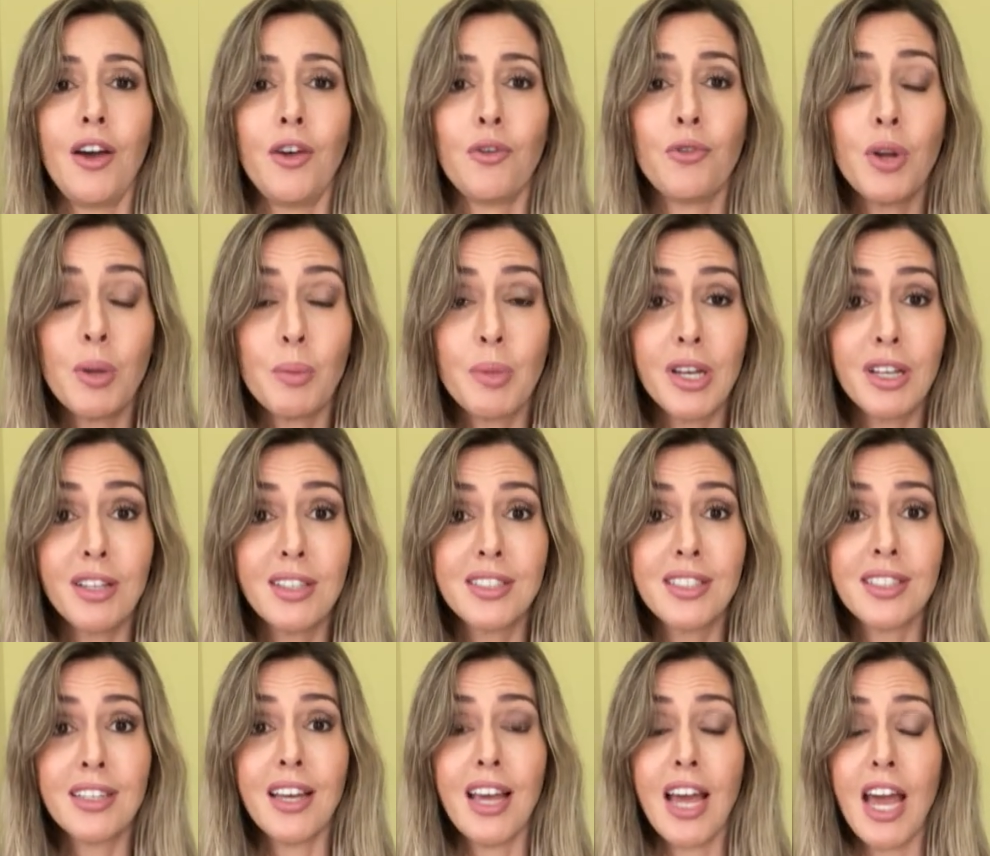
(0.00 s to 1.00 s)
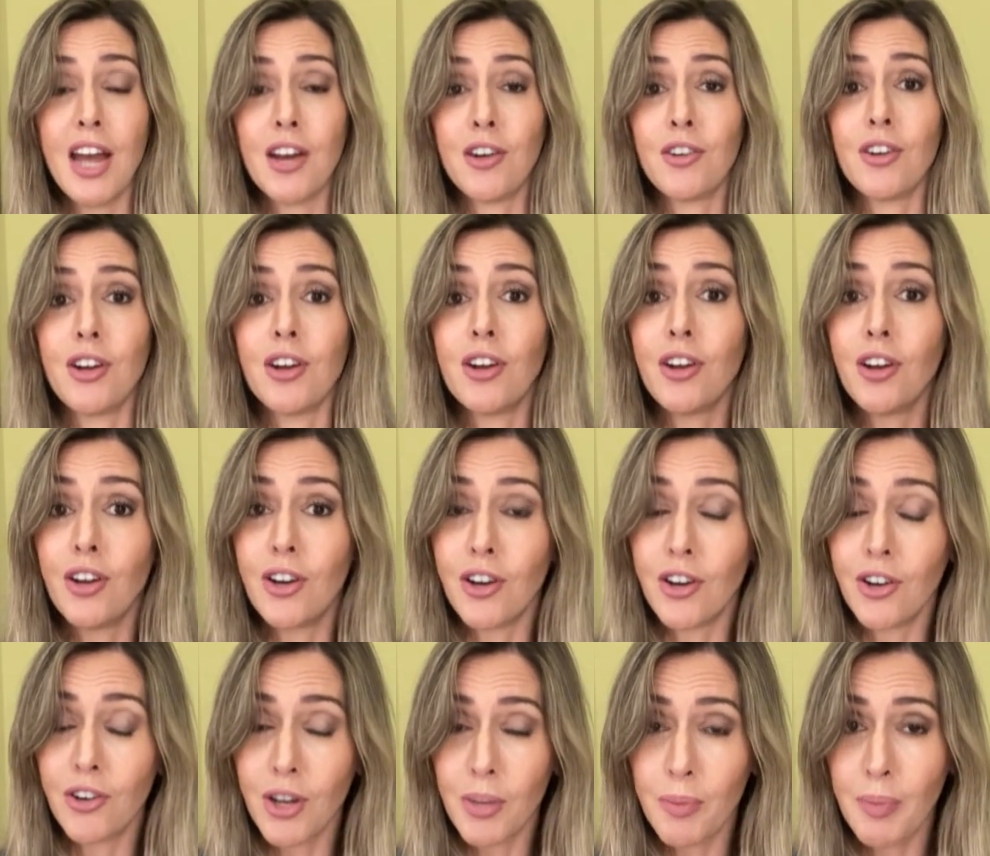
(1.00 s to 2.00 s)
rebuild and
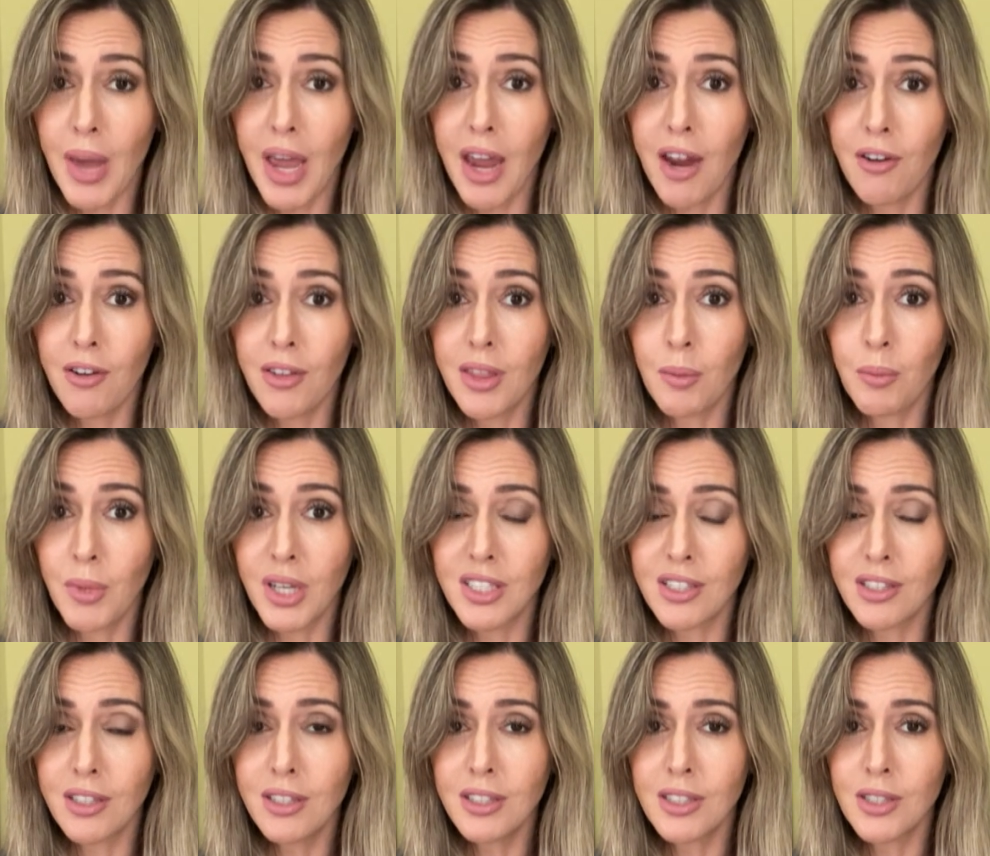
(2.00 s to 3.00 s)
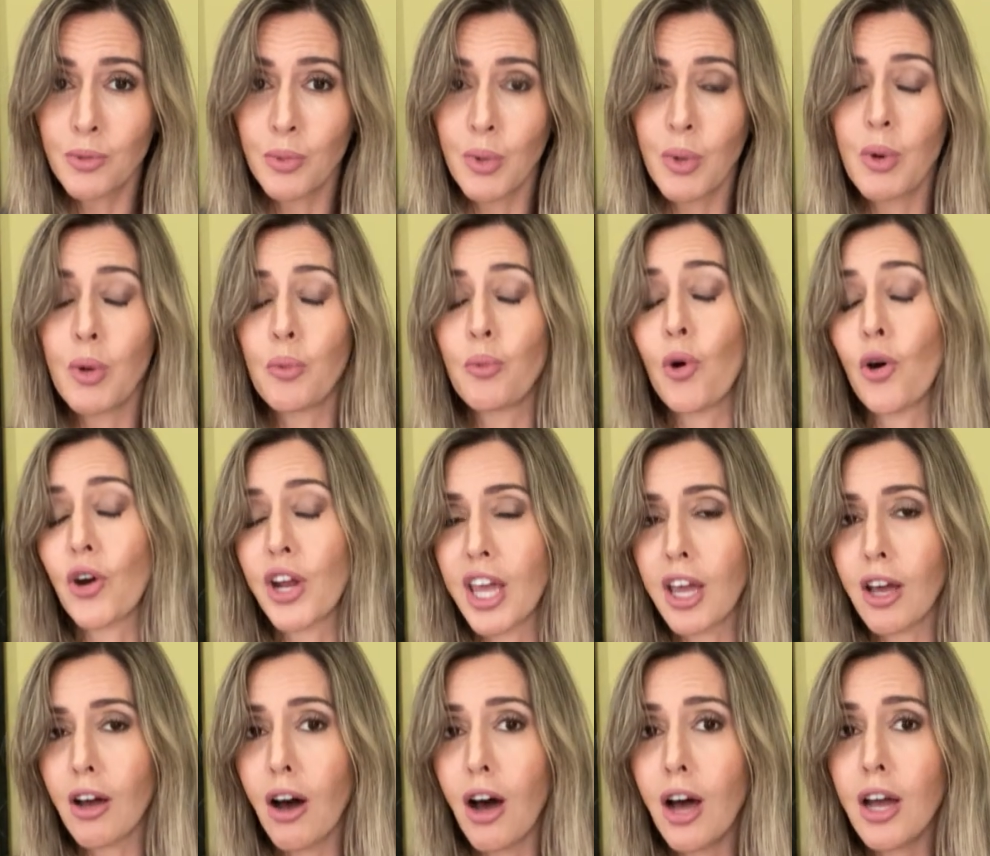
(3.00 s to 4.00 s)
repair the muscles we were
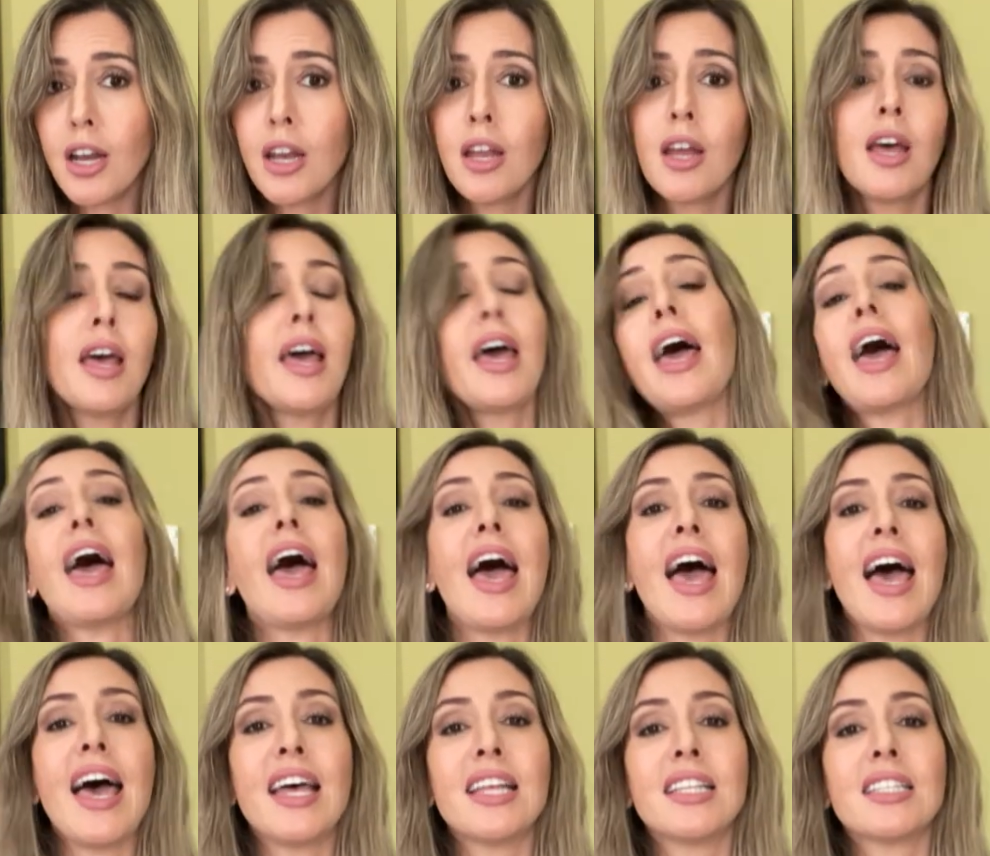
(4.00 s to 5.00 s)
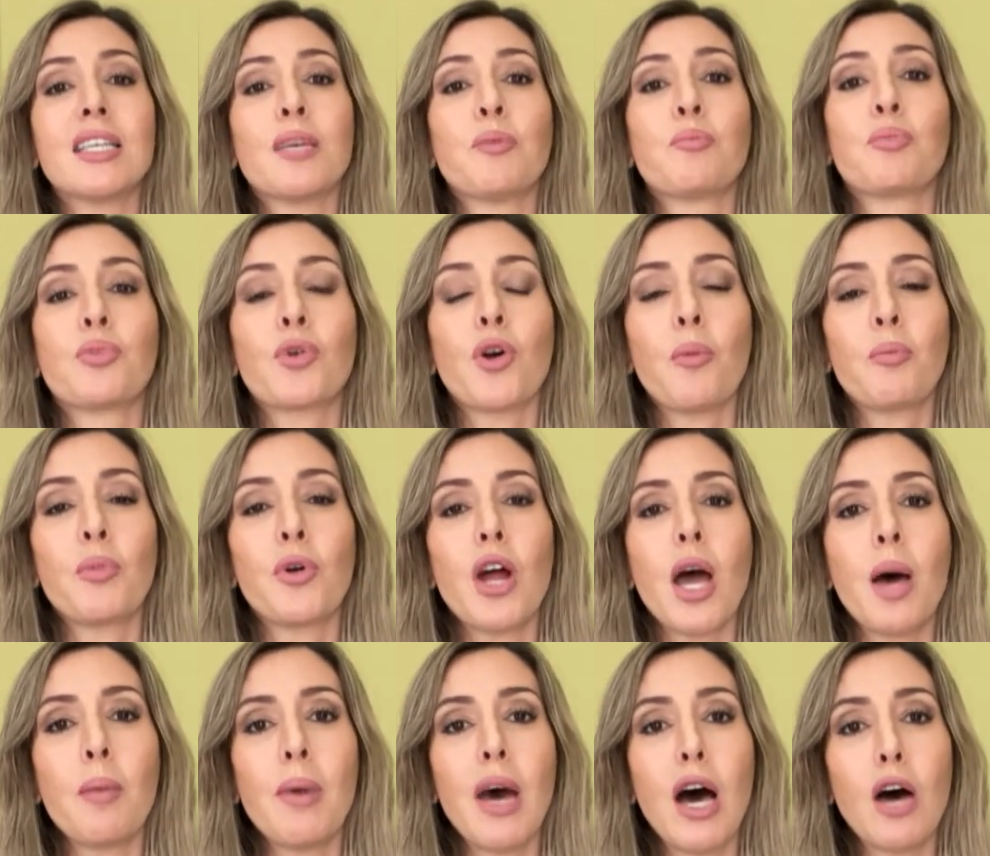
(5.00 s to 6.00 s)
working on, and proper
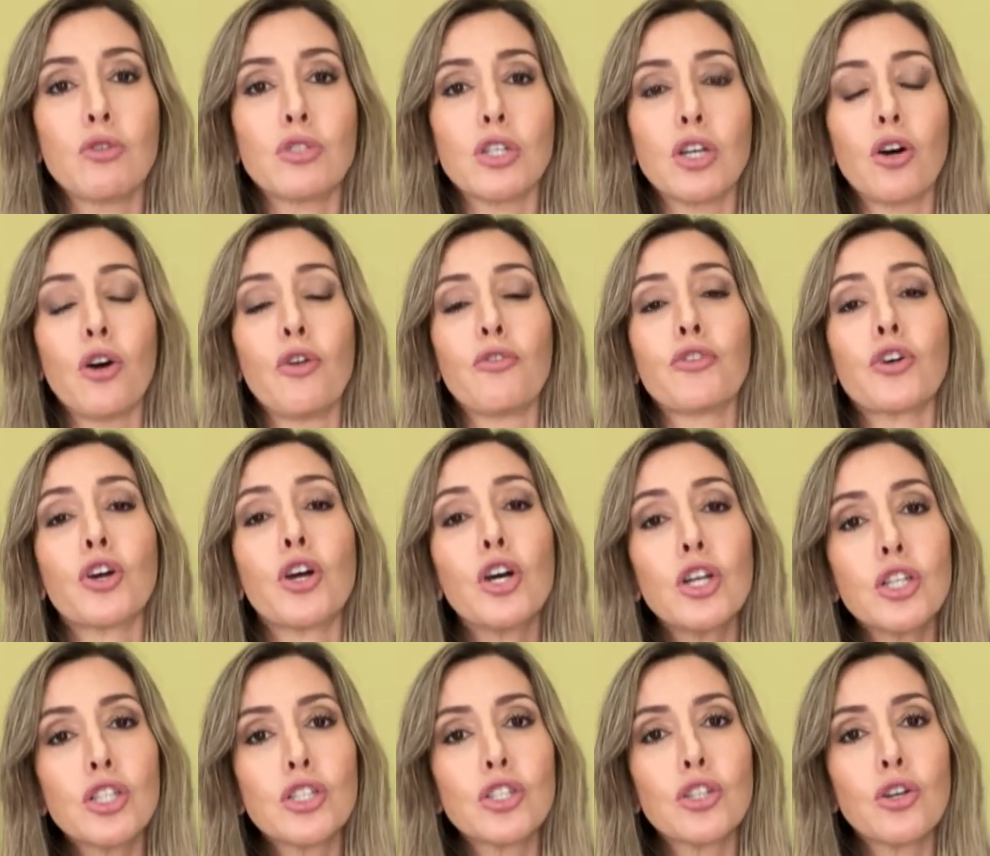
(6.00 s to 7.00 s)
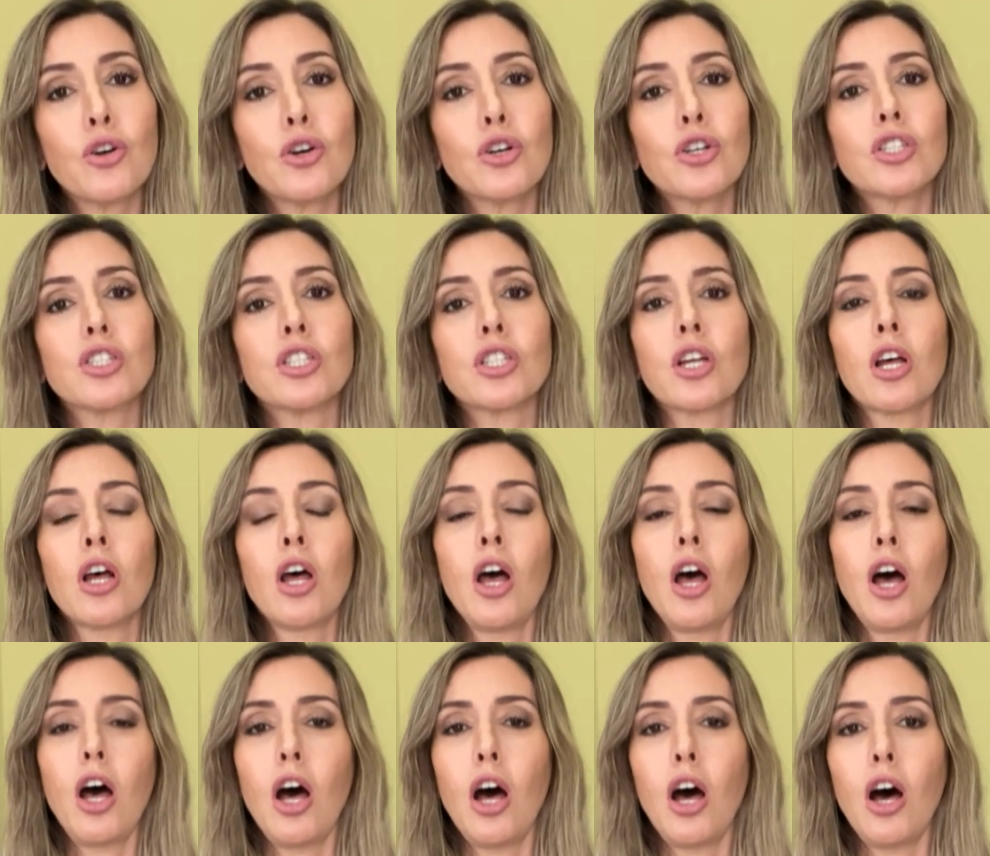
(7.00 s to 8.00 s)
amount of good source
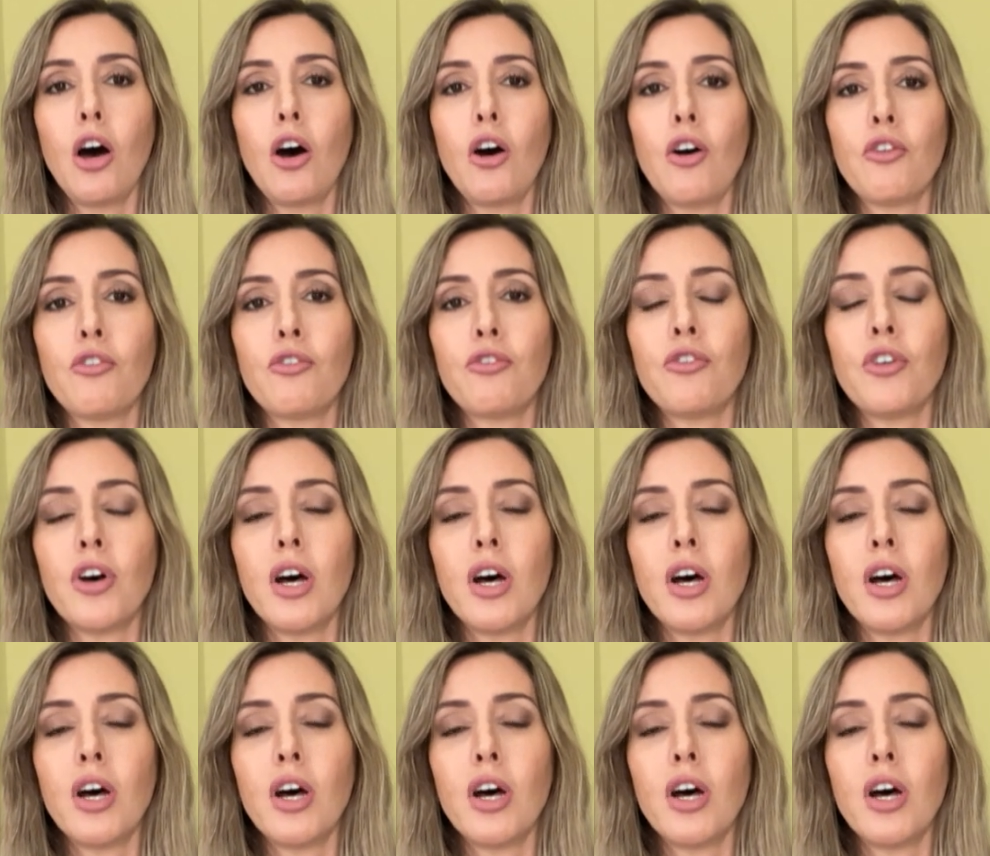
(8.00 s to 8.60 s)
of